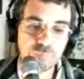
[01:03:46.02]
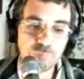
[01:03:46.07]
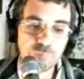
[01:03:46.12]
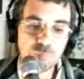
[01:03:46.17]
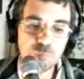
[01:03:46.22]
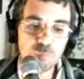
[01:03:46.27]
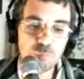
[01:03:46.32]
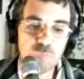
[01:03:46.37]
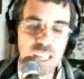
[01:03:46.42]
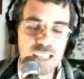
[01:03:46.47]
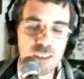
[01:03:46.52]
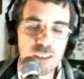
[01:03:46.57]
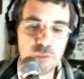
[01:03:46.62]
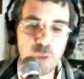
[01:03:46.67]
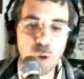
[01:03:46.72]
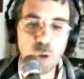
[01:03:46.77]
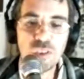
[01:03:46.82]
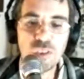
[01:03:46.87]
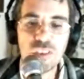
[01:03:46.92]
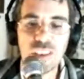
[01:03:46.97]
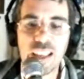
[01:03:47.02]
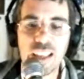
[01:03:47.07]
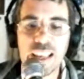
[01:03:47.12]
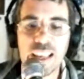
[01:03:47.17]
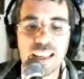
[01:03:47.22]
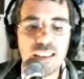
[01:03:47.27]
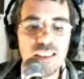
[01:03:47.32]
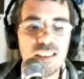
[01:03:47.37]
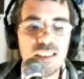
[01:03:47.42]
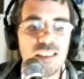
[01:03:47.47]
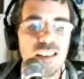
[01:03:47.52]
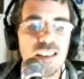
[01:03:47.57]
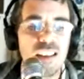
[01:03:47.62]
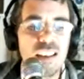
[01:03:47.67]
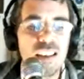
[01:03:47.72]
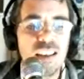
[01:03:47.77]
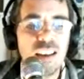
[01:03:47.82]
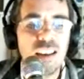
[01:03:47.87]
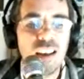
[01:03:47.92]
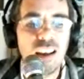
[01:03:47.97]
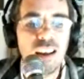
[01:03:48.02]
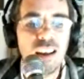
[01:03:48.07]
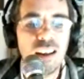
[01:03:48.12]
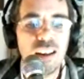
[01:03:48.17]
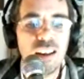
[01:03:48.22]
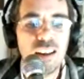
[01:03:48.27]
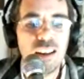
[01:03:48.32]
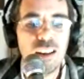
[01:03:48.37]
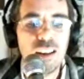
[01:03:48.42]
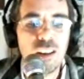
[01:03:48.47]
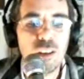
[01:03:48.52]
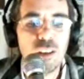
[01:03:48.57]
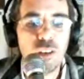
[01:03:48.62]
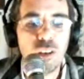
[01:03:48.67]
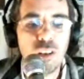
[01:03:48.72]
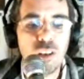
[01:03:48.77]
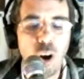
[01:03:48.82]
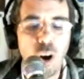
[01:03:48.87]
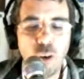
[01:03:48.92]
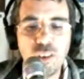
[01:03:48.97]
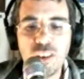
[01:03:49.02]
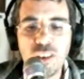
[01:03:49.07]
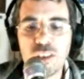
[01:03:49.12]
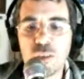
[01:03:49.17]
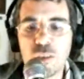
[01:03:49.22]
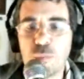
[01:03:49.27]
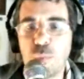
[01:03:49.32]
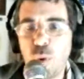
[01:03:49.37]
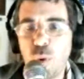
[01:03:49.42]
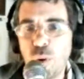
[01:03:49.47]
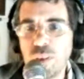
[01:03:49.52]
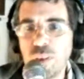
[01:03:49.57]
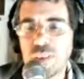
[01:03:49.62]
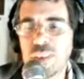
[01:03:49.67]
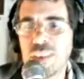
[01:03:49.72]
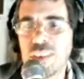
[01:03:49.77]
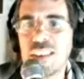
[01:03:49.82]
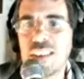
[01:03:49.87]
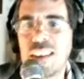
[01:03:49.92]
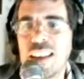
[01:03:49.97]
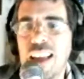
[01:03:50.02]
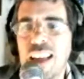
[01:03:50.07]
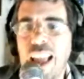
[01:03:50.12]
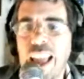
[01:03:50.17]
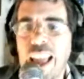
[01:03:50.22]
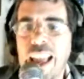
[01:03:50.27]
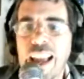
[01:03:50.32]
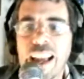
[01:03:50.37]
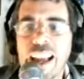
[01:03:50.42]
those things aren't as important as